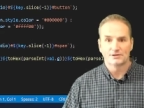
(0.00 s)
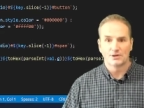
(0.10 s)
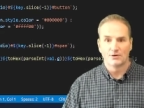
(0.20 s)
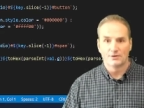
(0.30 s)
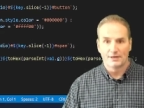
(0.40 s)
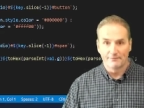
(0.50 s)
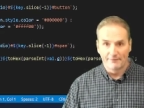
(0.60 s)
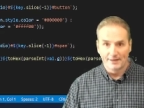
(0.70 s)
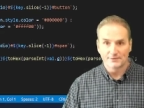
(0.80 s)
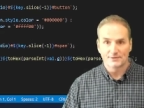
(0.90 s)
So the
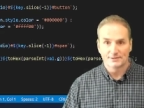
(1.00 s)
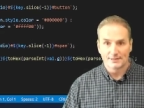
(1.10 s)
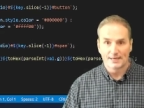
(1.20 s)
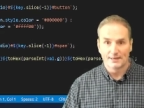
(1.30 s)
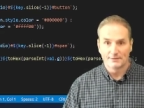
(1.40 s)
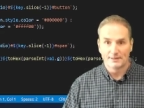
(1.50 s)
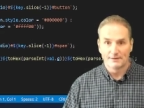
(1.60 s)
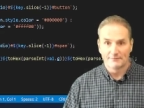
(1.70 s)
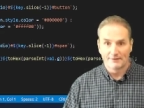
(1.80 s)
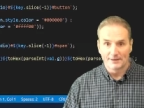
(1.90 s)
event, again,
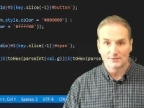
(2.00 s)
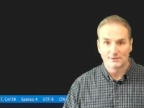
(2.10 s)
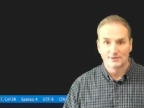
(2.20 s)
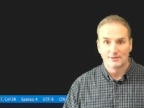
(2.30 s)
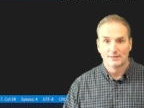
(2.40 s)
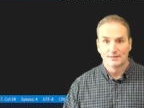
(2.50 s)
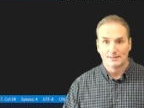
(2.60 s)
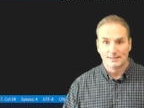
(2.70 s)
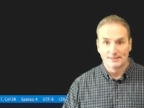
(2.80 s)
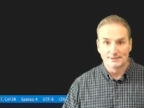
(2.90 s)
the event
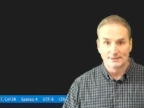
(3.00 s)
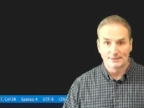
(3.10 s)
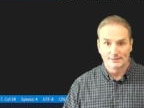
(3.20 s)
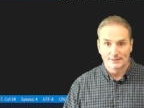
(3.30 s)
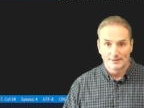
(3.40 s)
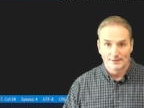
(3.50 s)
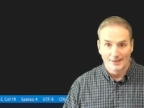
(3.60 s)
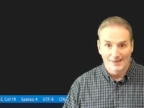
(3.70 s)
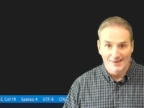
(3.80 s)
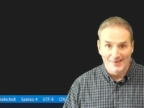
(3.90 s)
is
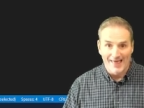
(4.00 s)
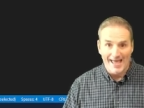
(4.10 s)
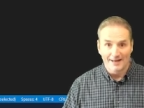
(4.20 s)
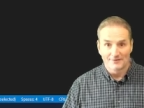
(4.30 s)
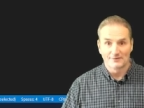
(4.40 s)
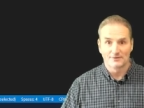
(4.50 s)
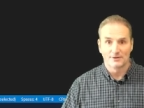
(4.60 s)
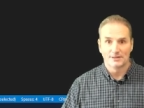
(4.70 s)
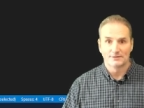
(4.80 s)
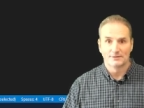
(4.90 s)
that,
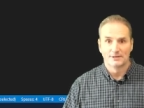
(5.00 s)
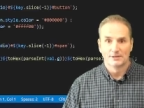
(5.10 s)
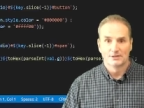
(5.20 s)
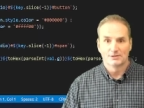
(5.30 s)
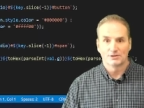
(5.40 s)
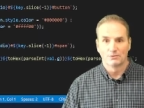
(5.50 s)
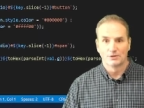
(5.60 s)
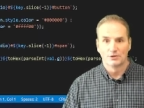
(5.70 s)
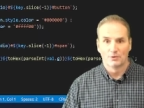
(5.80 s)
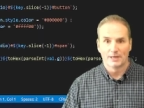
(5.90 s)
right? So
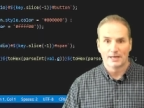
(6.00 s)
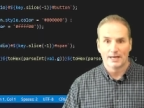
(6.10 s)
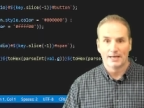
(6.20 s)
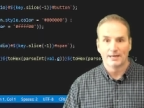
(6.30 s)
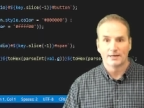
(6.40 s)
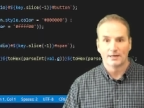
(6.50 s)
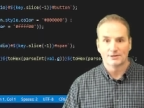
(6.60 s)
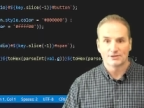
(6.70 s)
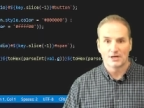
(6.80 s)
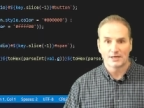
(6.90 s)
we're doing
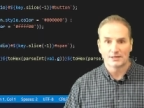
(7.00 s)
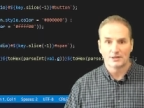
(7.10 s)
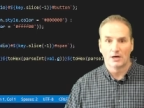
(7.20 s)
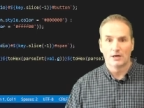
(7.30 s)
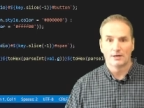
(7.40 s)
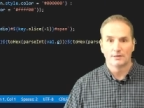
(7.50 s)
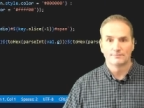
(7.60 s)
a socket dot.